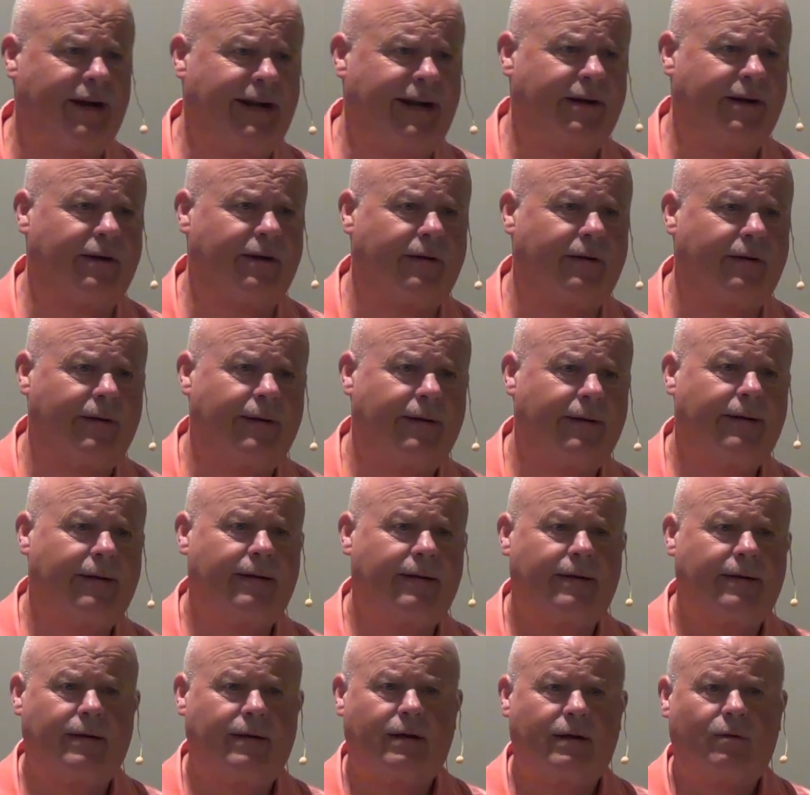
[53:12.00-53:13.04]
that are here.
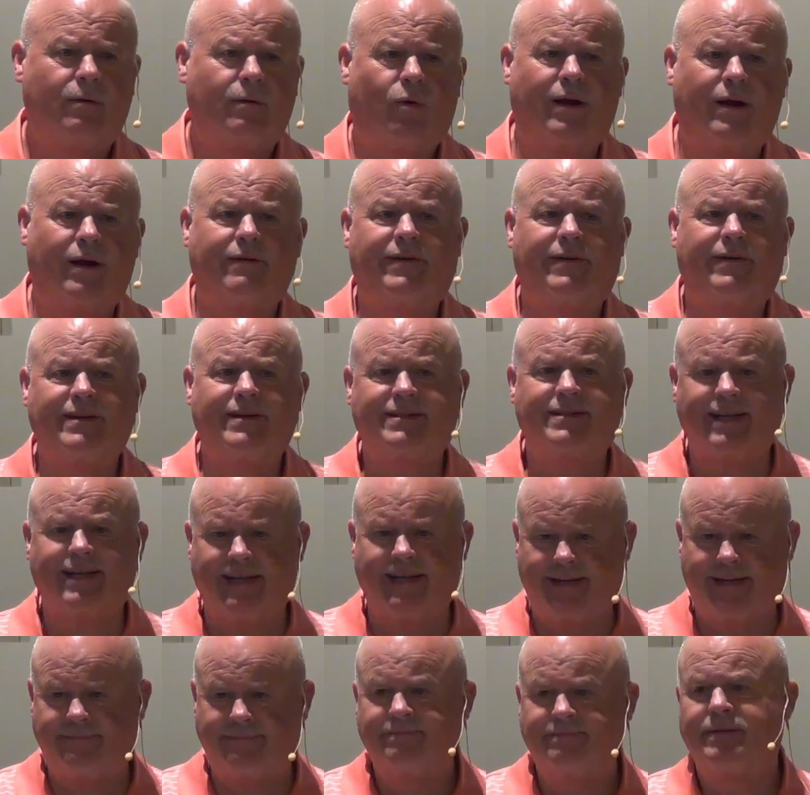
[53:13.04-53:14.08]
What if he
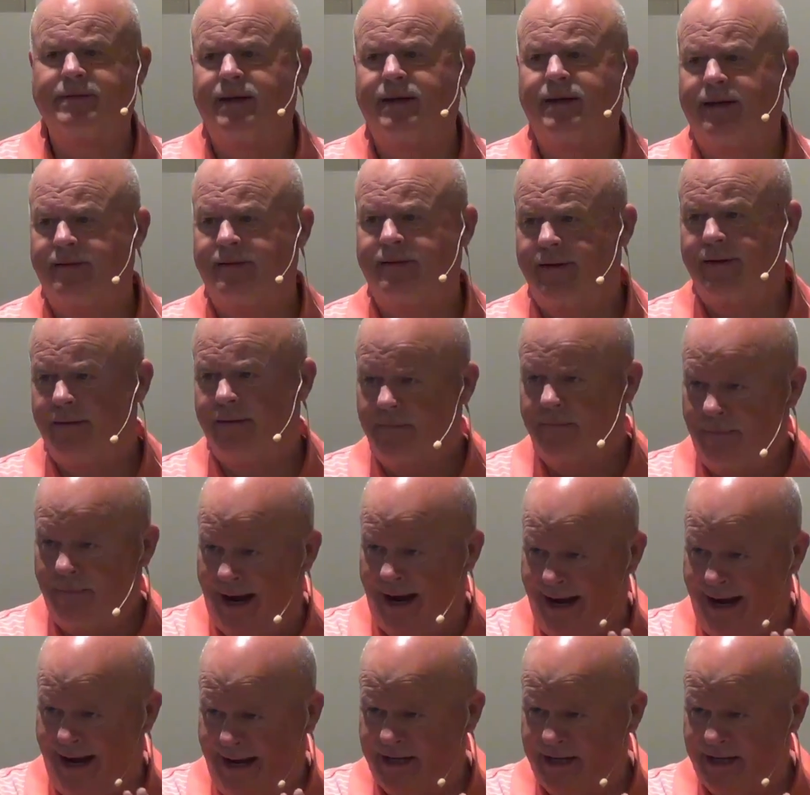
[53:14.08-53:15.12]
said,
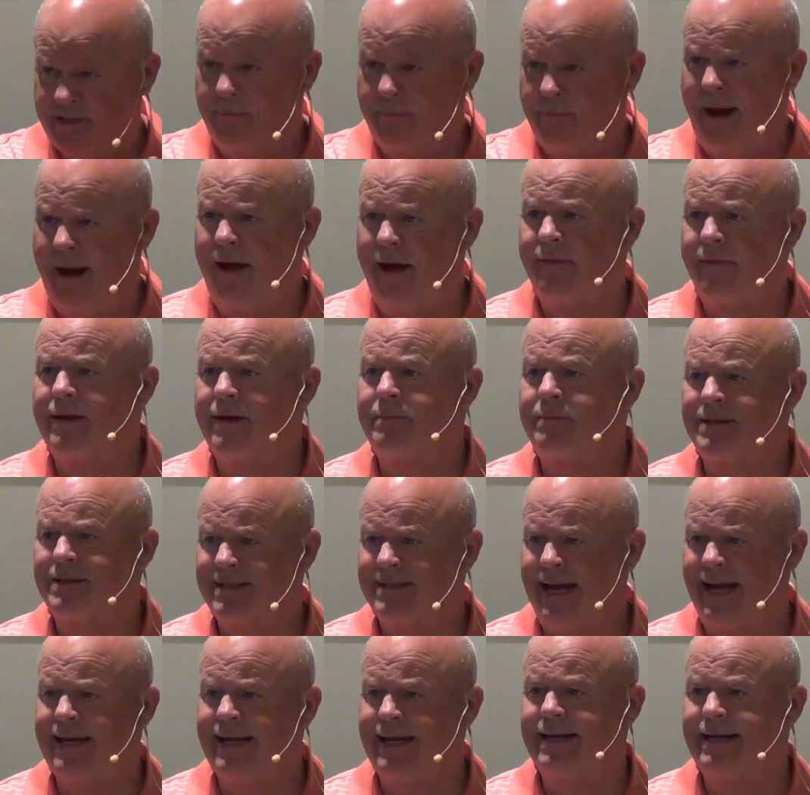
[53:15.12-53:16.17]
my hedge about them
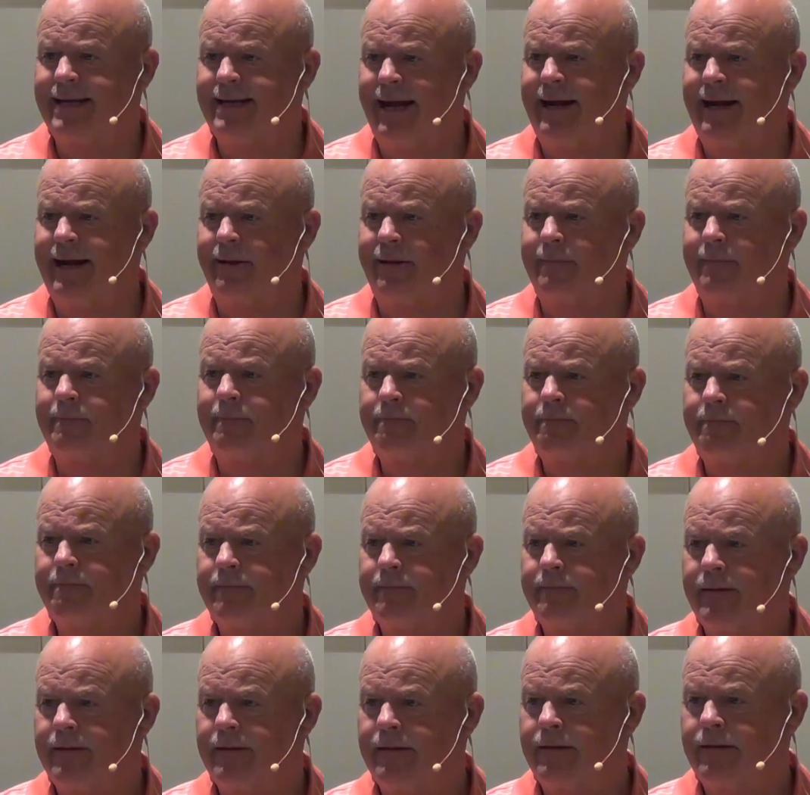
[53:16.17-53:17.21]
is taken down,
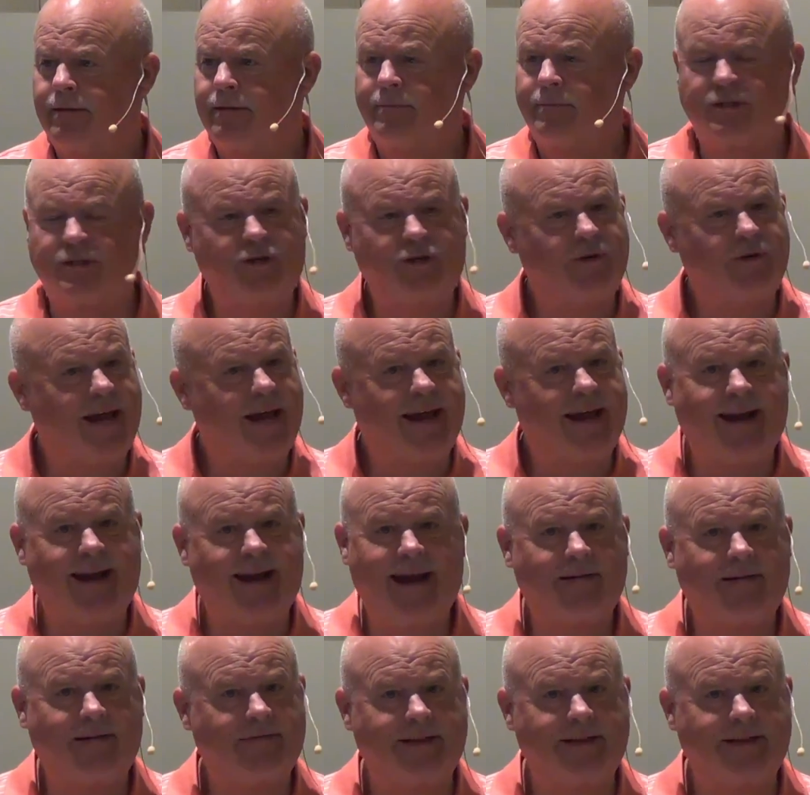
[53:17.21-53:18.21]
but you can't